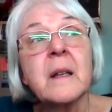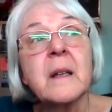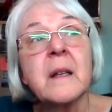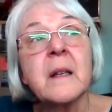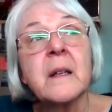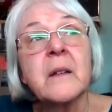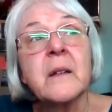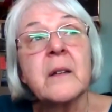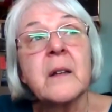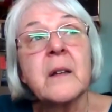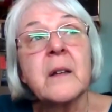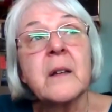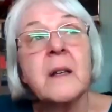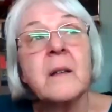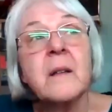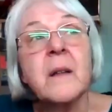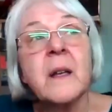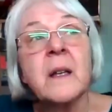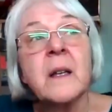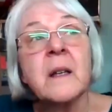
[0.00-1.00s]
let's see,
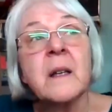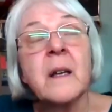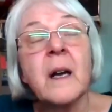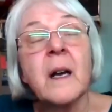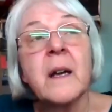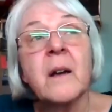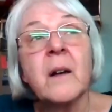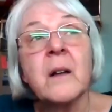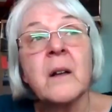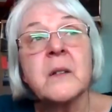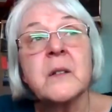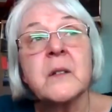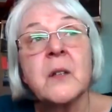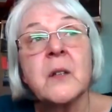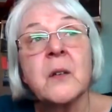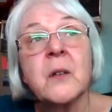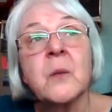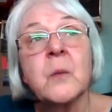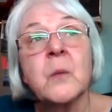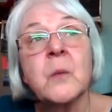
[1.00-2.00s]
then I
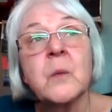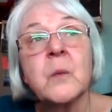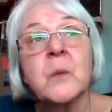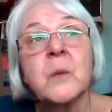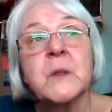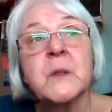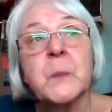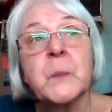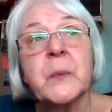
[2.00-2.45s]
also was